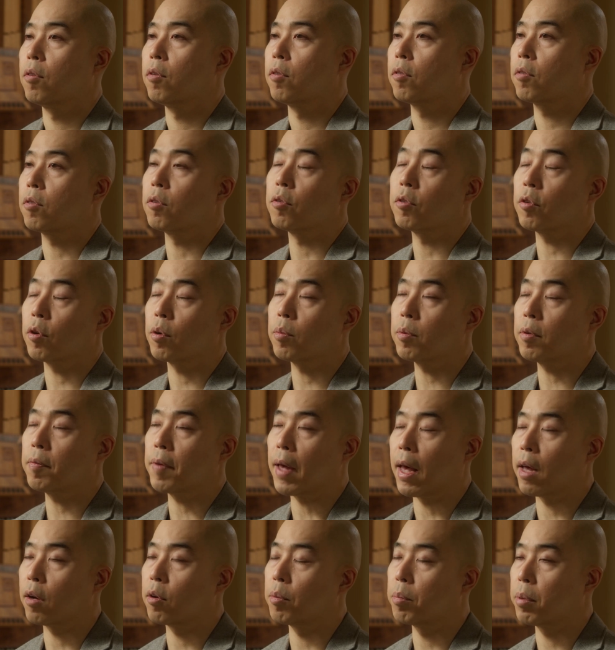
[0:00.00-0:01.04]
So in terms of
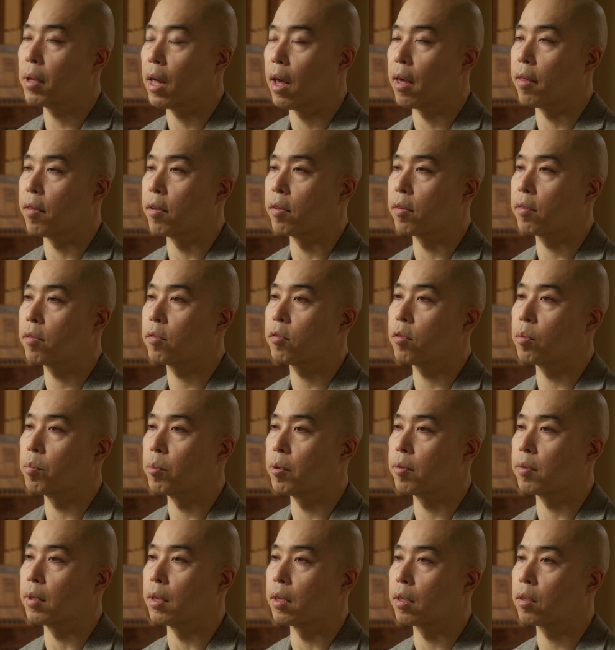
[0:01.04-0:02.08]
how to apply this to
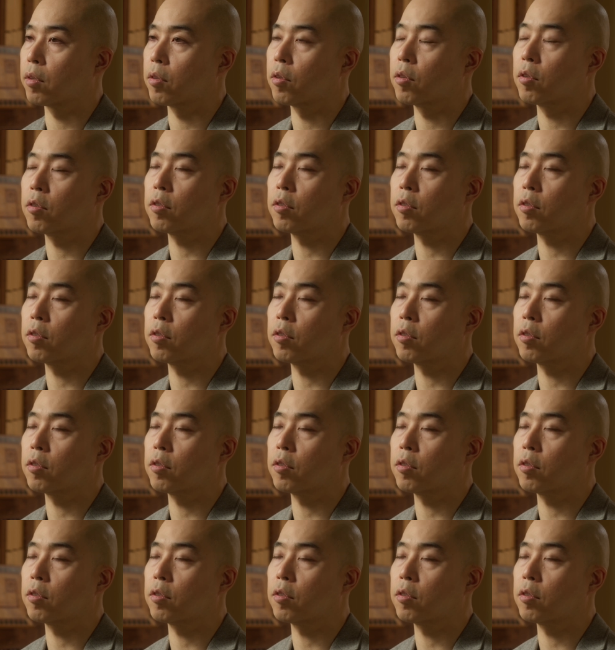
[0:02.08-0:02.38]
music,